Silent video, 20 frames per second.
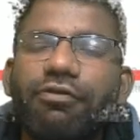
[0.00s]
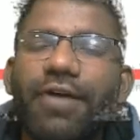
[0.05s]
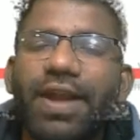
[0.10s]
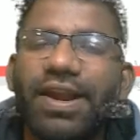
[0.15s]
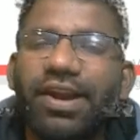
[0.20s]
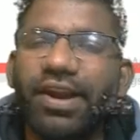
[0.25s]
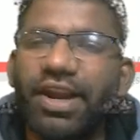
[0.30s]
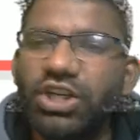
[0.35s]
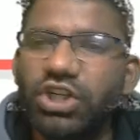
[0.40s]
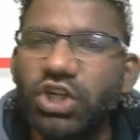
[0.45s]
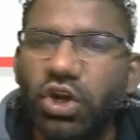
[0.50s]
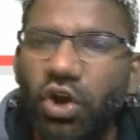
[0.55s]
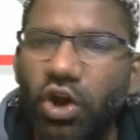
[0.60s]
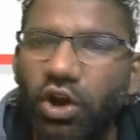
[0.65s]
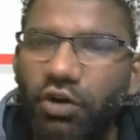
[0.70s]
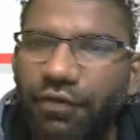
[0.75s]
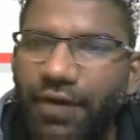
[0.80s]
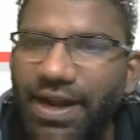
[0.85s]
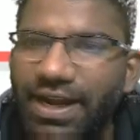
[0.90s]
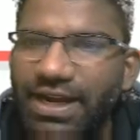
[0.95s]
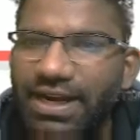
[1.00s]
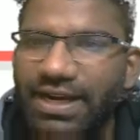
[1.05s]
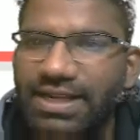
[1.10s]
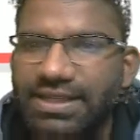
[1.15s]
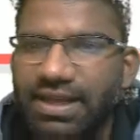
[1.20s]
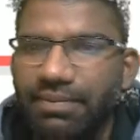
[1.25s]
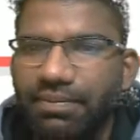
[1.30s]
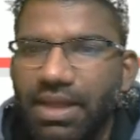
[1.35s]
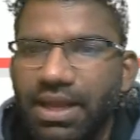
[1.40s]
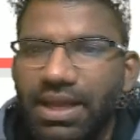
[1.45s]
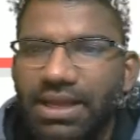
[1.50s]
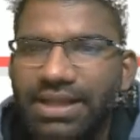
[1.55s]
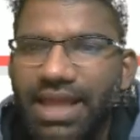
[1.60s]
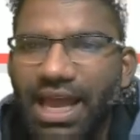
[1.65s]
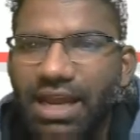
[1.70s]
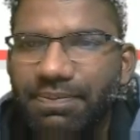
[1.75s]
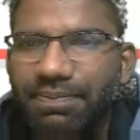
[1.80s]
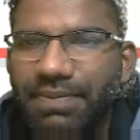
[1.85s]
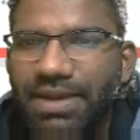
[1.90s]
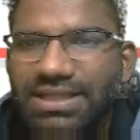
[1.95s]
federation or federalism.
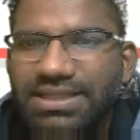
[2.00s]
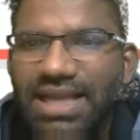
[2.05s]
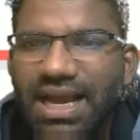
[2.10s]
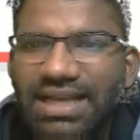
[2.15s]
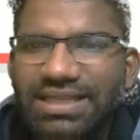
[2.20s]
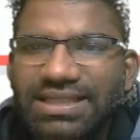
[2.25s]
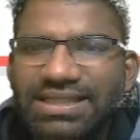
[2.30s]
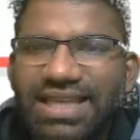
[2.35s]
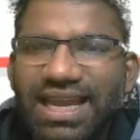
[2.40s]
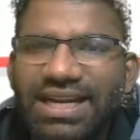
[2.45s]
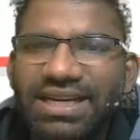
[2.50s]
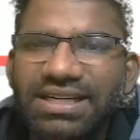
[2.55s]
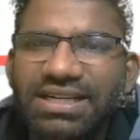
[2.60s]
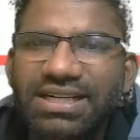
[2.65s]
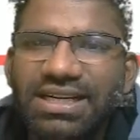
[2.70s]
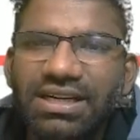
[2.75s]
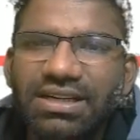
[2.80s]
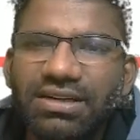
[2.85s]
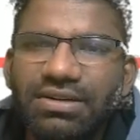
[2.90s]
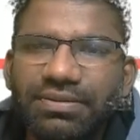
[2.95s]
That means a center